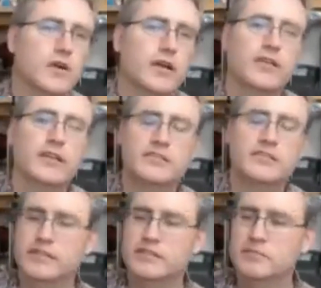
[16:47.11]
I think
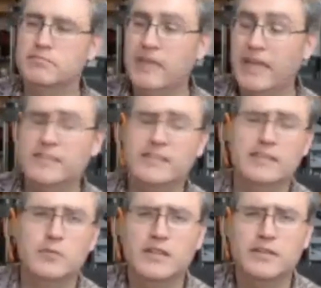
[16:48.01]
it's amazing that
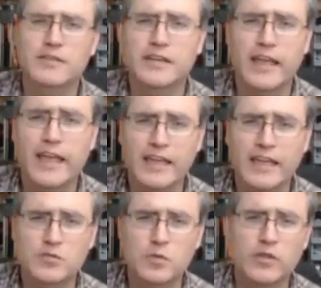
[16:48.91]
we live in an age
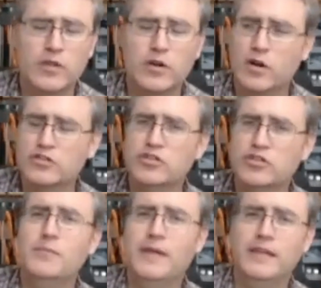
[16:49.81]
where there are
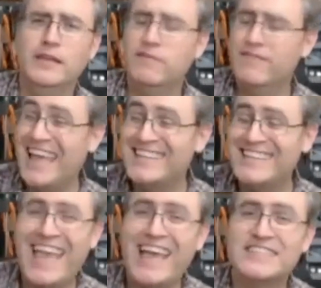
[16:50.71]
so many
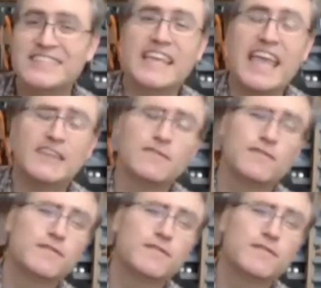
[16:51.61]
fantastic and